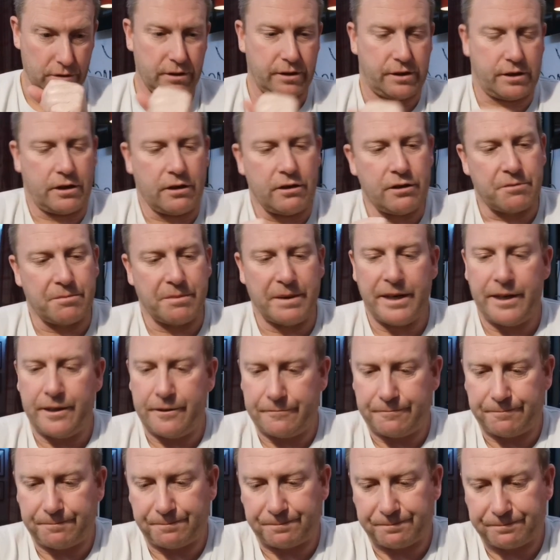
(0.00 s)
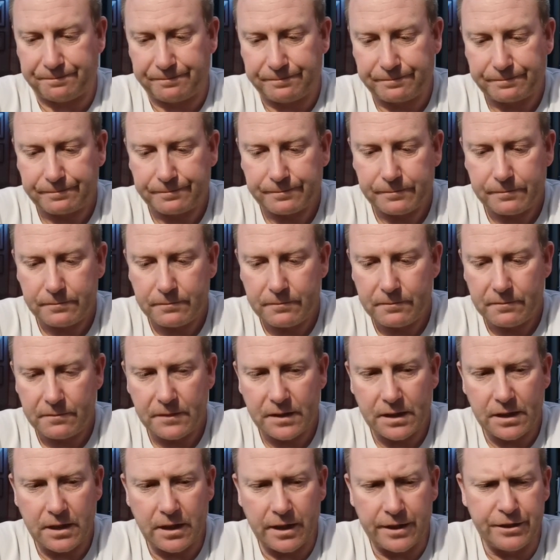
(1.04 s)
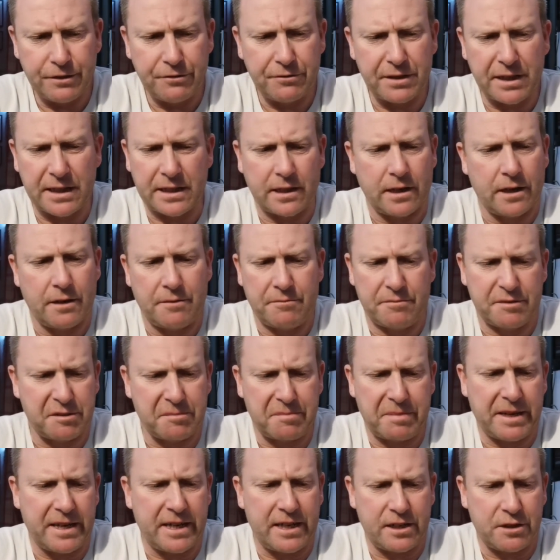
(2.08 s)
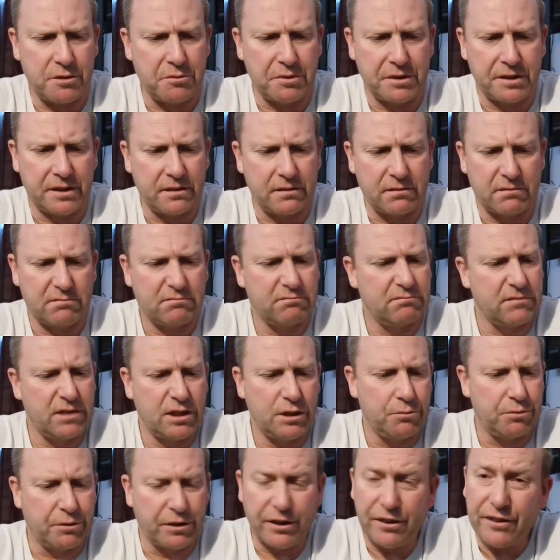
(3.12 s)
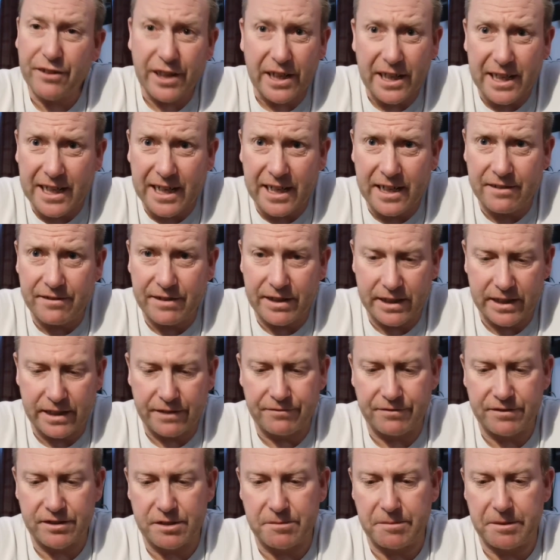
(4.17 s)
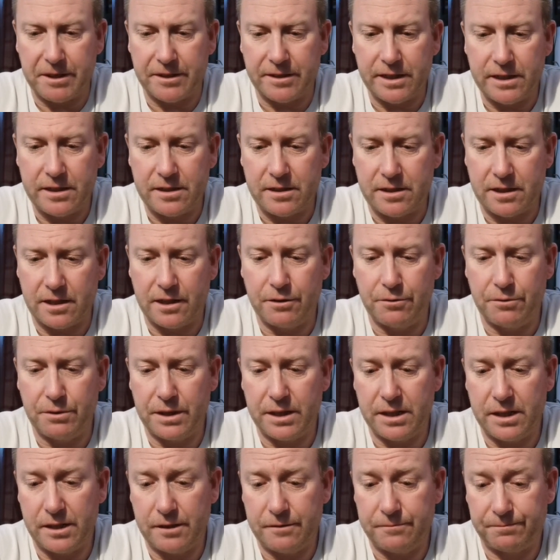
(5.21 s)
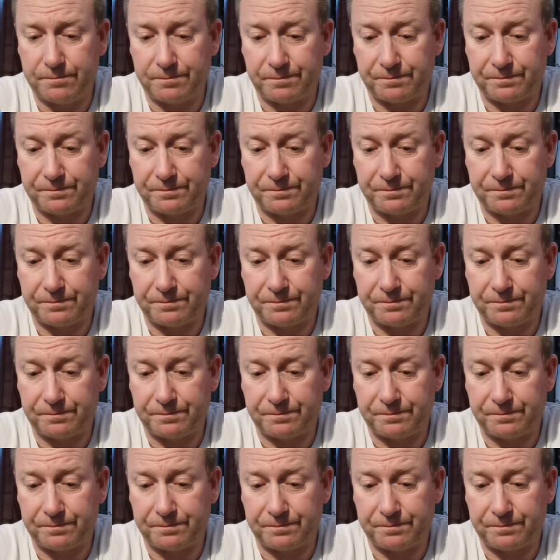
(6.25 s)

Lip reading: excuse me, and you didn't know it was a beer, you wouldn't think anything different, to be honest. So